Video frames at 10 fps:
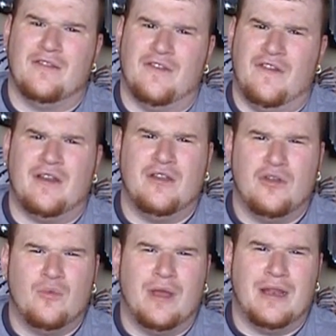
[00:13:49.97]
very
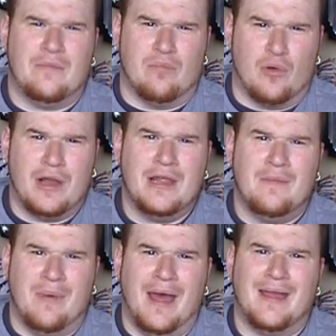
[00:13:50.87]
good way to
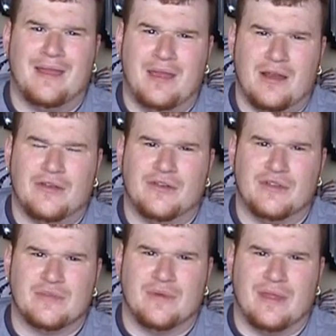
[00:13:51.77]
bring back
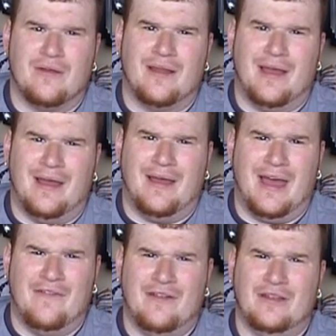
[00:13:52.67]
characters without
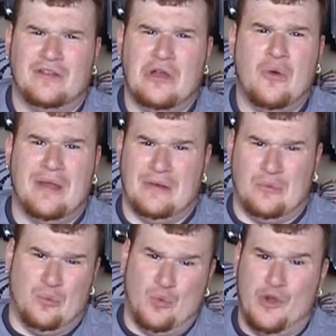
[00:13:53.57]
having to go
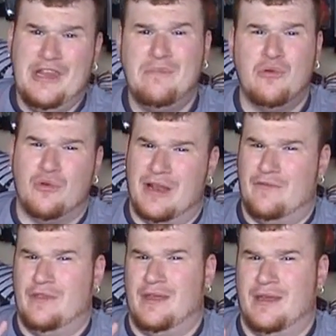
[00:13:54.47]
and reboot
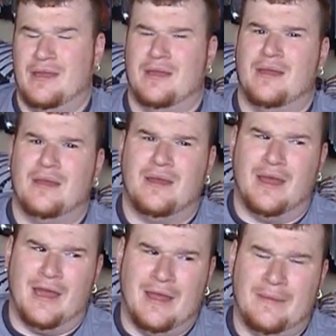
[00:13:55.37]
everything.
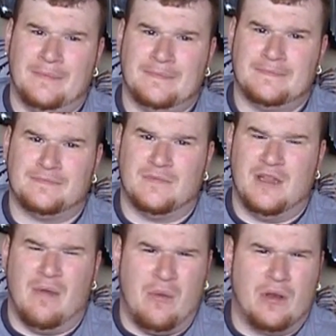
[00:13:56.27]
You
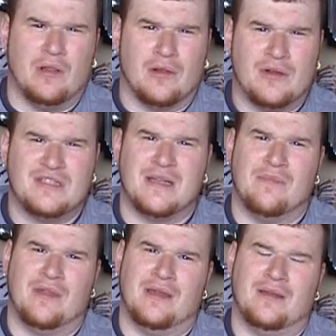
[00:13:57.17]
might want to learn
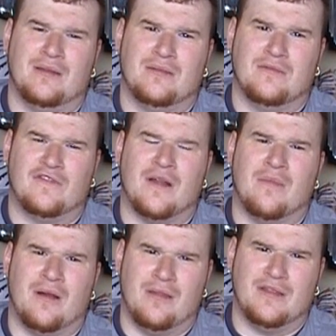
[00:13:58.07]
something
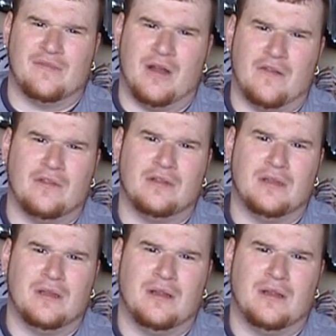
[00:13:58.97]
from all this, Marvel.